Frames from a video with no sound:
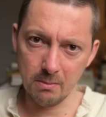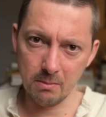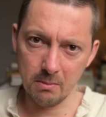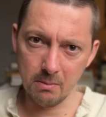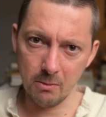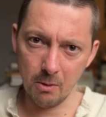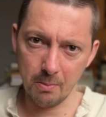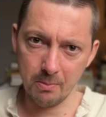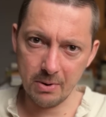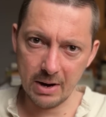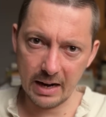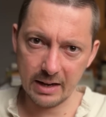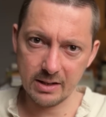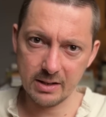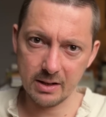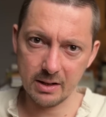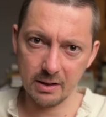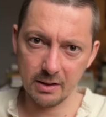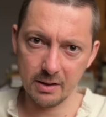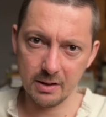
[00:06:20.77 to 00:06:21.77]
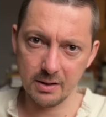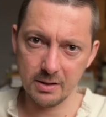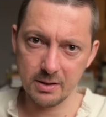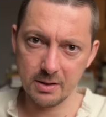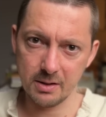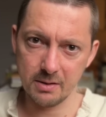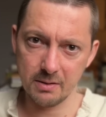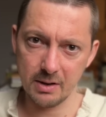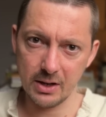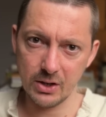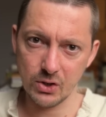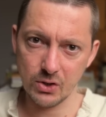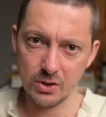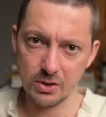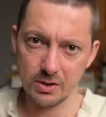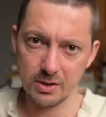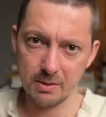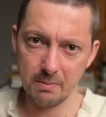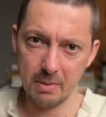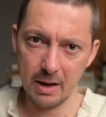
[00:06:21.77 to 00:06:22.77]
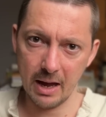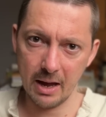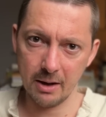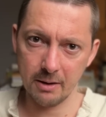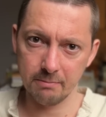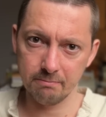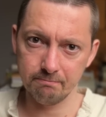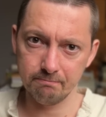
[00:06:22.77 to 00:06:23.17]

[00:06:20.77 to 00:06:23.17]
more practical considerations about